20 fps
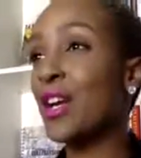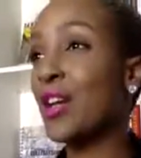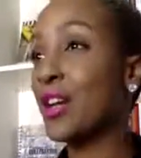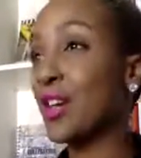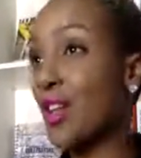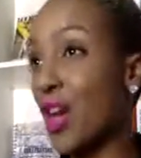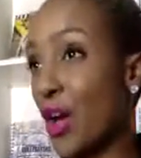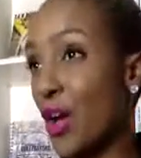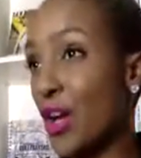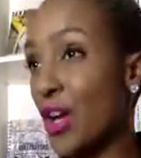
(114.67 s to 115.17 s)

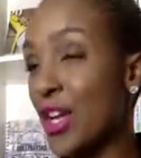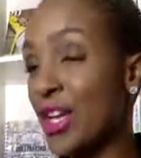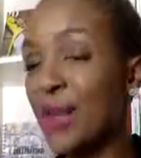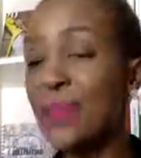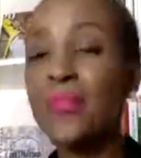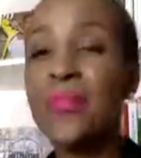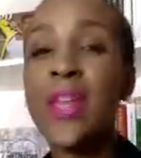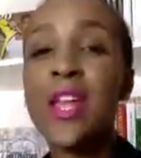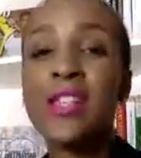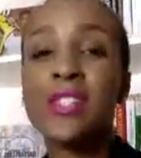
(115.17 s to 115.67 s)
Good.
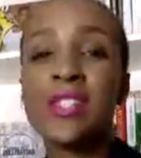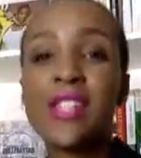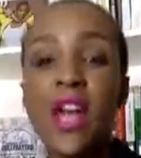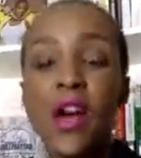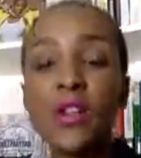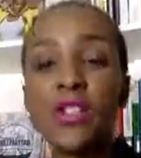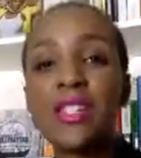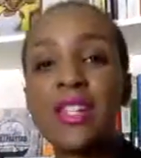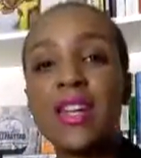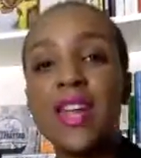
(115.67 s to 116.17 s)
So
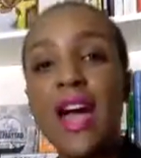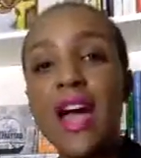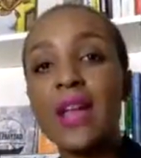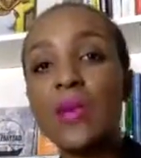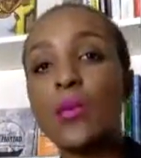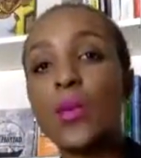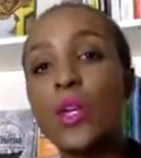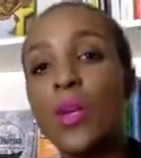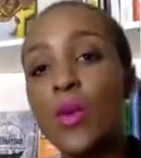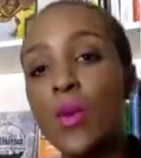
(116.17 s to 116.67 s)
tonight,
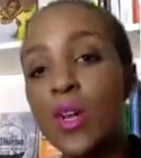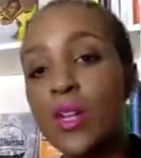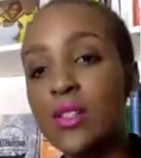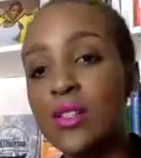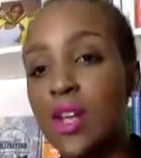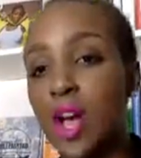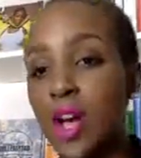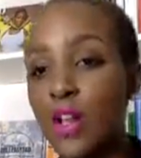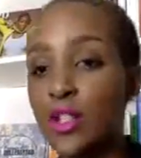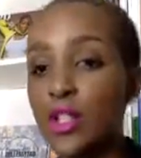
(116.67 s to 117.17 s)
what I want to
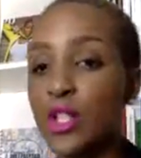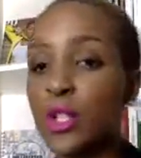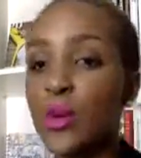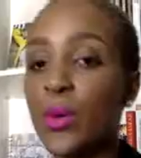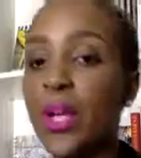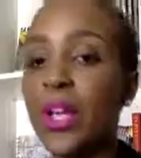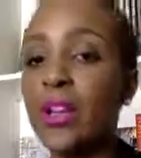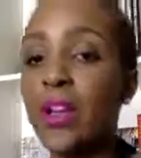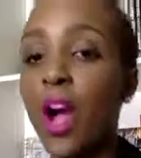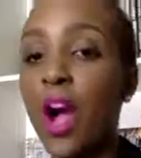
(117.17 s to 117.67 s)
talk to you
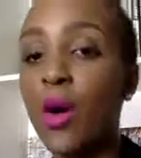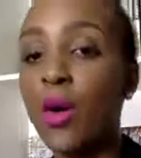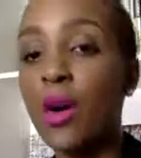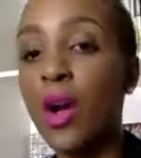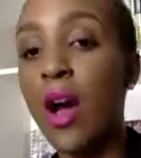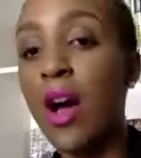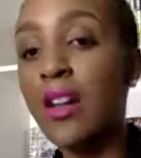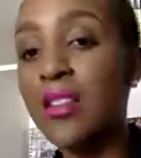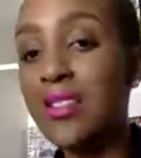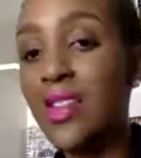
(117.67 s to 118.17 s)
in our
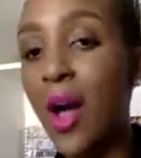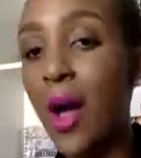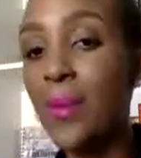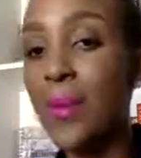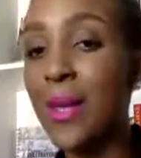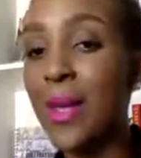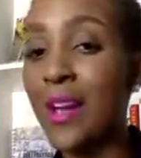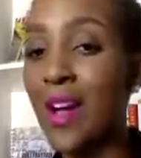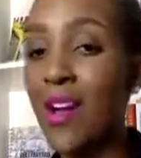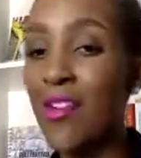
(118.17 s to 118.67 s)
hot
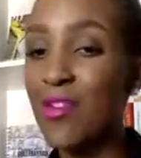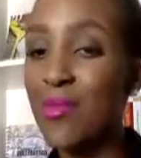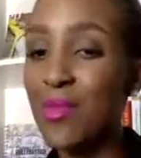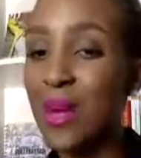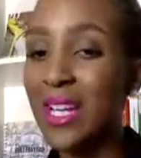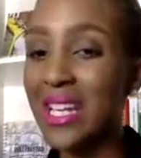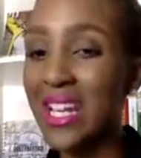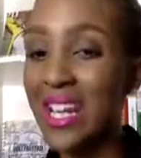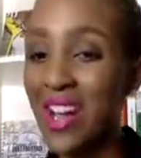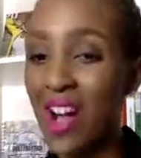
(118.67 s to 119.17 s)
topic of
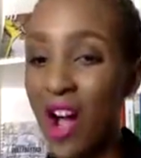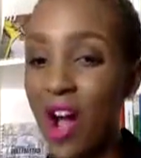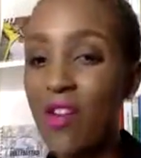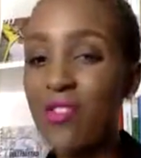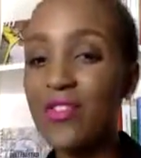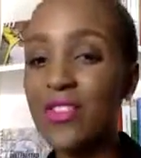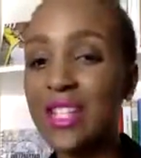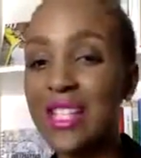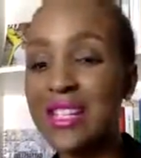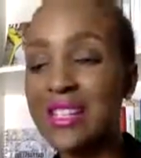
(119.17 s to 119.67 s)
money
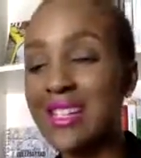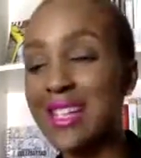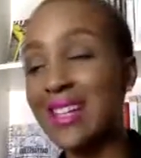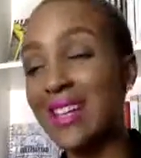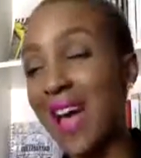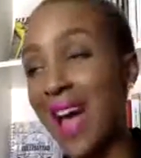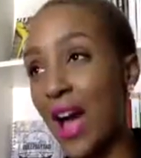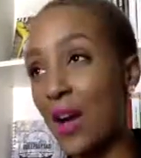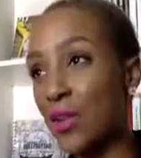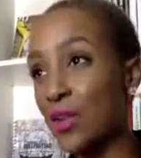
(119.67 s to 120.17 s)
confidence
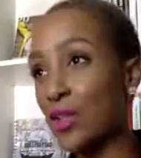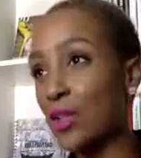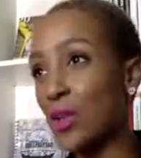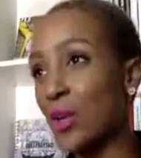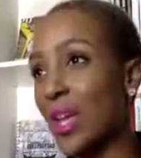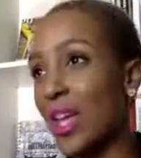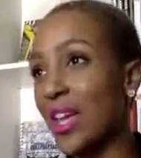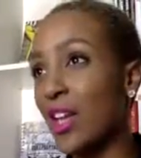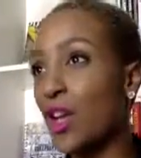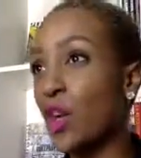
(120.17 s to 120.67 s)
and how to
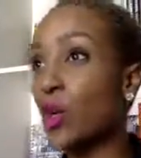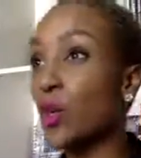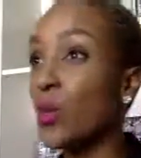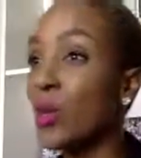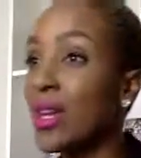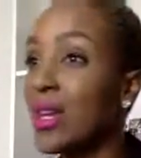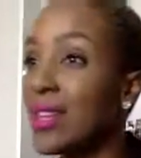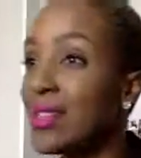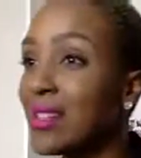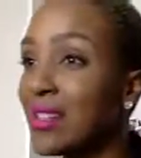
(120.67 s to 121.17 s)

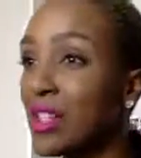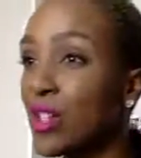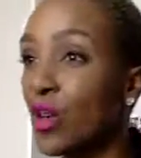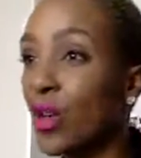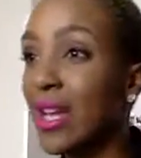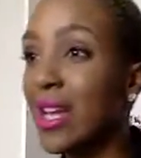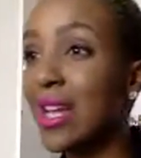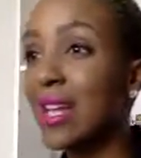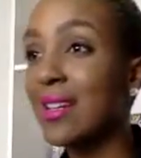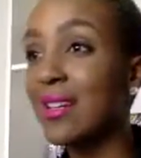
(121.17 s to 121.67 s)
increase
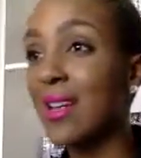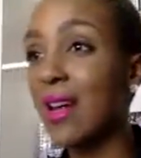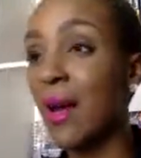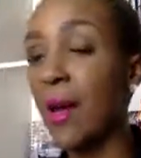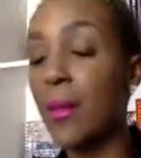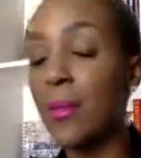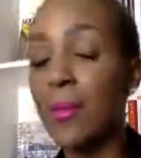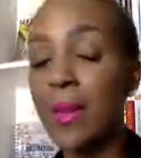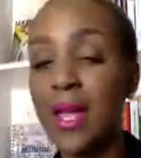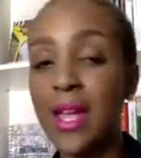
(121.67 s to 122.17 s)
your
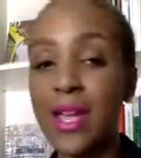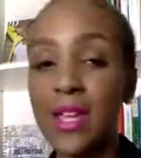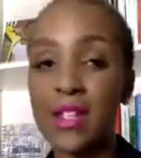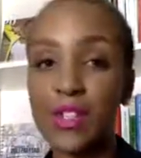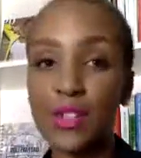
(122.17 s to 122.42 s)
income in